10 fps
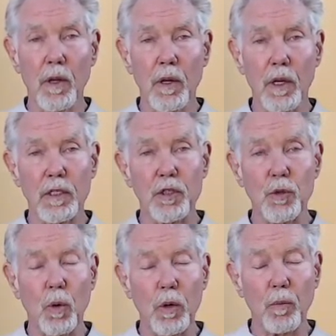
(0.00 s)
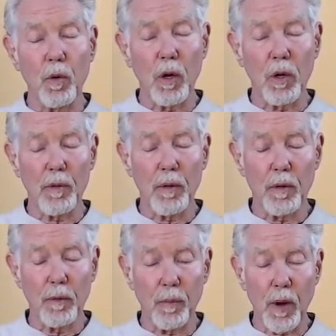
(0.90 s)
Let's do one more
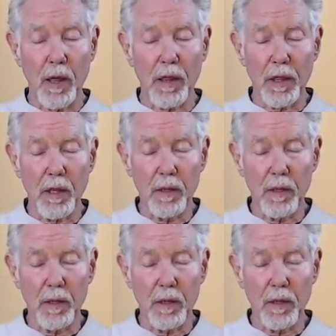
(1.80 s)
breath.